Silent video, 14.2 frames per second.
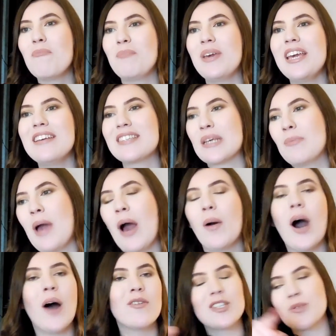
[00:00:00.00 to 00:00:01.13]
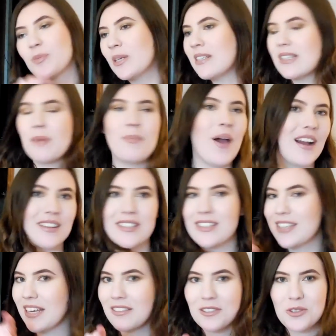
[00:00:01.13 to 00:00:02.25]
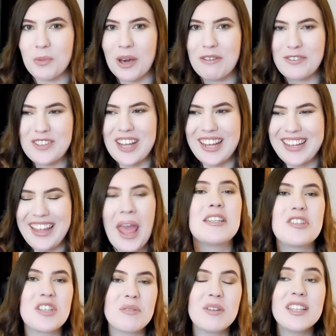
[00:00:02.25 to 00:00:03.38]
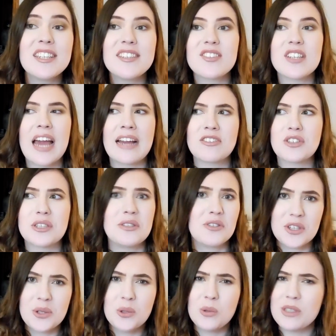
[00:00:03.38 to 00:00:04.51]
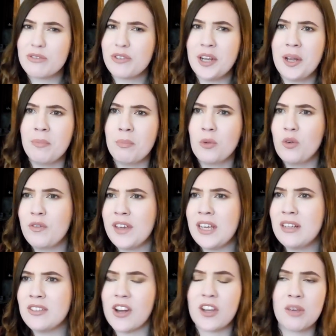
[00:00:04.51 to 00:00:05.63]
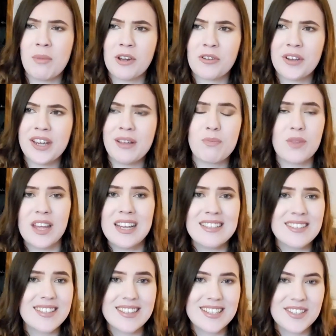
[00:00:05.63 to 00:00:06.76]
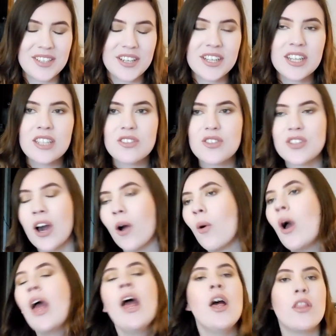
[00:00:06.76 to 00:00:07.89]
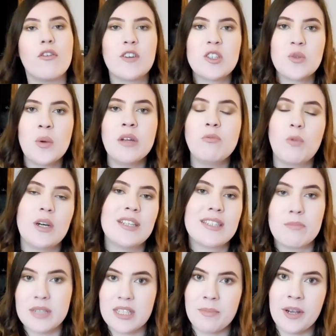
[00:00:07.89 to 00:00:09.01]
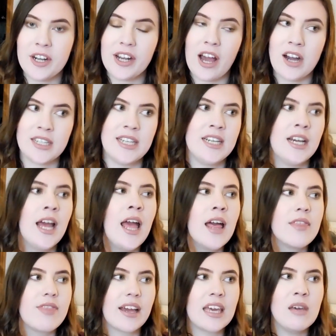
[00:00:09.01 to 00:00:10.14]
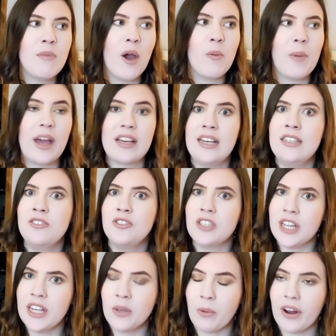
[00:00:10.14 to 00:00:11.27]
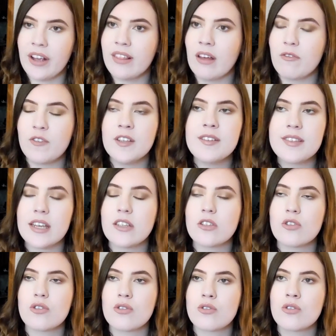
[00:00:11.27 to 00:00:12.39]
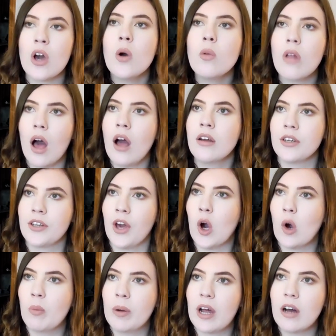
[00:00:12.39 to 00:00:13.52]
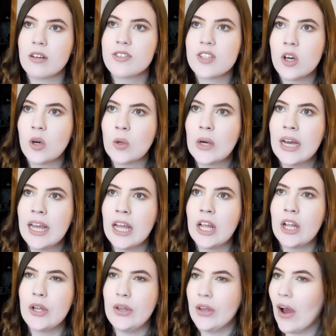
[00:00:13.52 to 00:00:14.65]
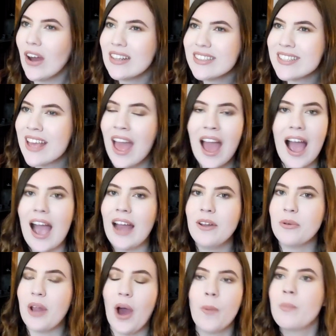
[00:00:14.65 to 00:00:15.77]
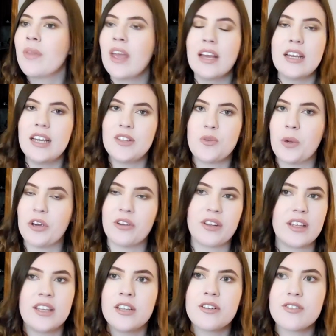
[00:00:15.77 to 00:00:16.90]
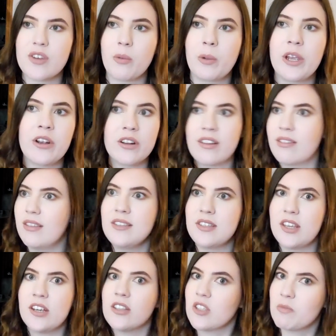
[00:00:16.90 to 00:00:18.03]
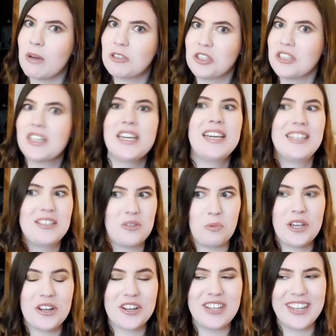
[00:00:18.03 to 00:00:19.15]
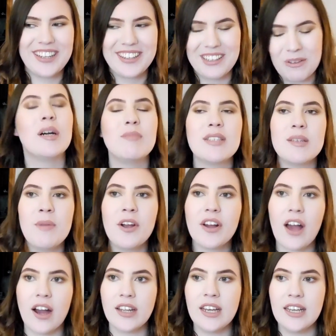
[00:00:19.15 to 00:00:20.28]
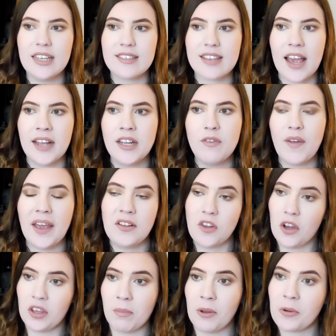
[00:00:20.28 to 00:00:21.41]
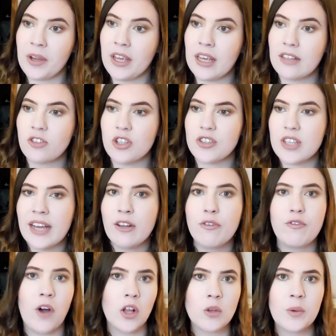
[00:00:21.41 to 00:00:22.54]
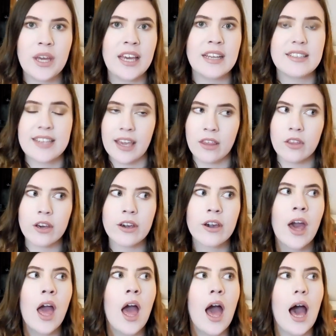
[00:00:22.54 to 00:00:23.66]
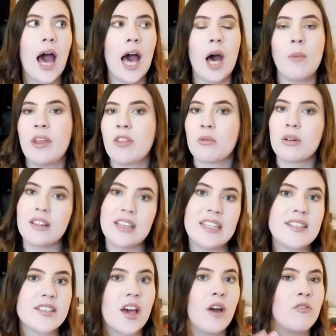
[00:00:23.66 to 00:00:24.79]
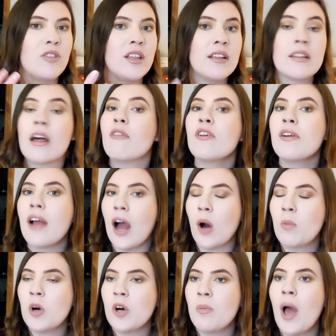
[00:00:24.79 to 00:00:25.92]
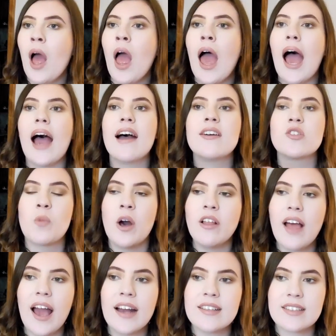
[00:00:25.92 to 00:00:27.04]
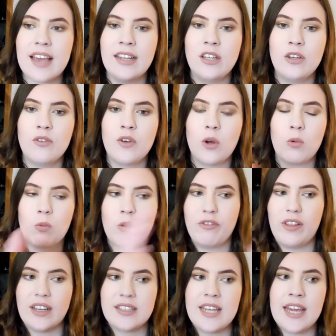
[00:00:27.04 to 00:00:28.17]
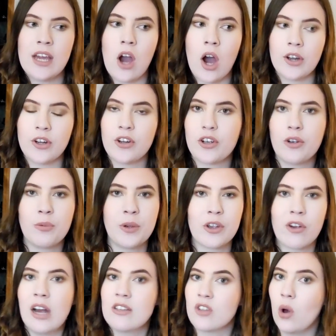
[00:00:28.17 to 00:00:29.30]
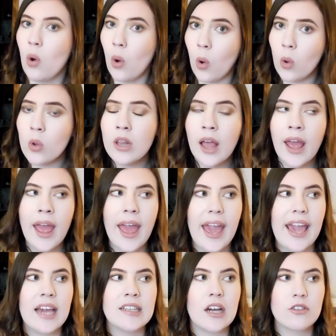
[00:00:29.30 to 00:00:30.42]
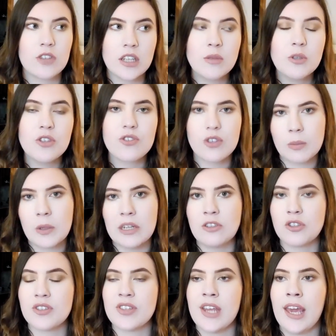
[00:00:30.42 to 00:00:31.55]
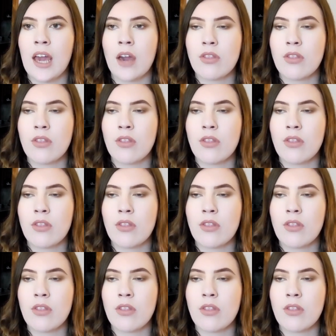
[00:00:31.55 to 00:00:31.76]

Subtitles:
Me somehow always brings it back to Taylor Swift. But she released actually two different movie documentary things this year. So the first one was Miss Americana. That came out back in January. That feels like so long ago, but also not. I don't know. It's weird. Years are weird. This year especially is weird. But Miss Americana is kind of a documentary just kind of following Taylor and the release of the Lover album, as well as kind of reflecting on her career as a whole. And I thought it was super interesting.